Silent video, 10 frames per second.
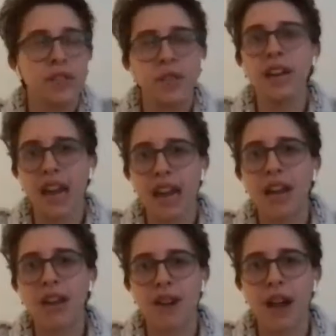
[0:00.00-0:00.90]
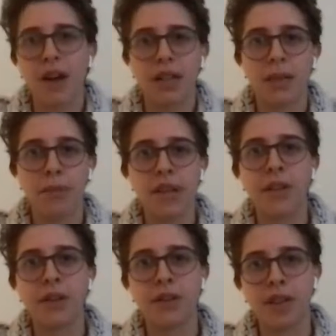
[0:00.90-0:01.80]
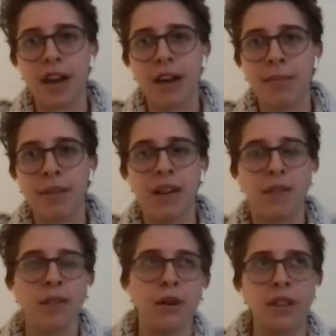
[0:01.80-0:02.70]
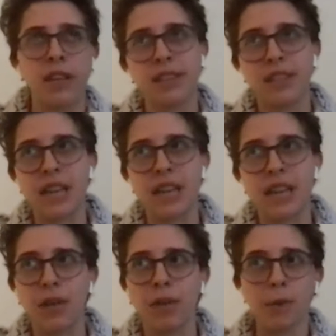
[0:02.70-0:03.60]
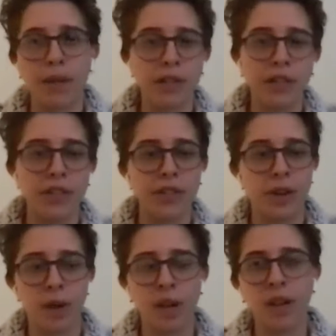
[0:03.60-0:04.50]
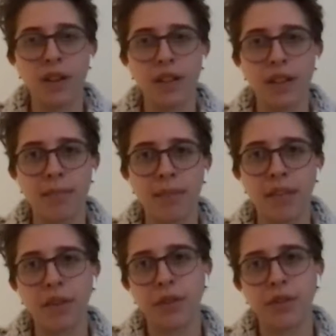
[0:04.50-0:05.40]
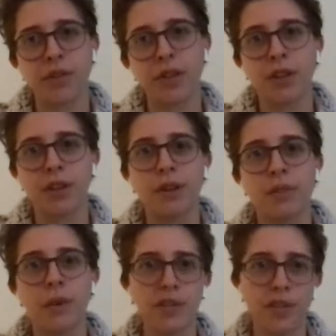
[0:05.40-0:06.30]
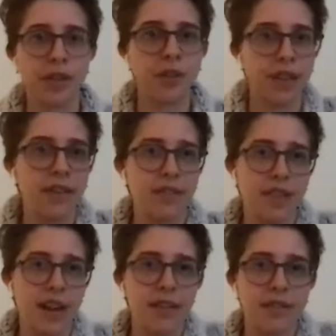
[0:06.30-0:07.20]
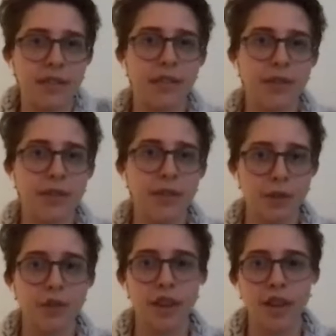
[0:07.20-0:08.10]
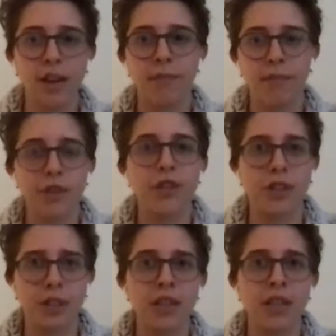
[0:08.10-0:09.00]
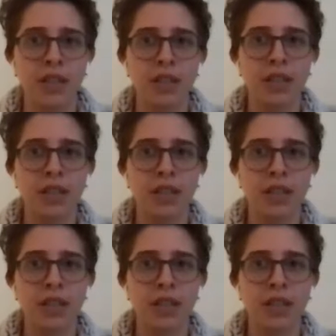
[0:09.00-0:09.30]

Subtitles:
once you get a hang of how to like plan your time and how long things take you and when you need to start working on them, like you can start arranging your life to have social time for sure.